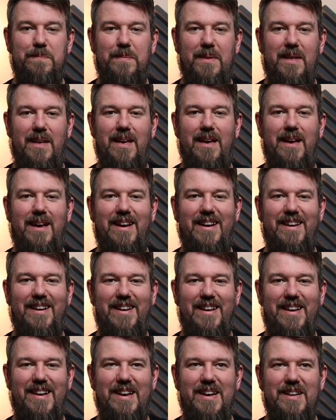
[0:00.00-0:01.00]
yeah,
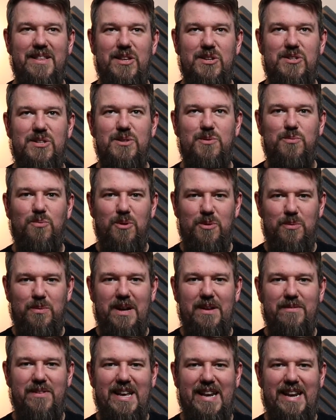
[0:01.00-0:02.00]
this is one
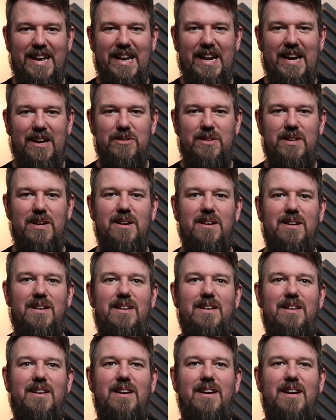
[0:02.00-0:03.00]
way of getting it out there.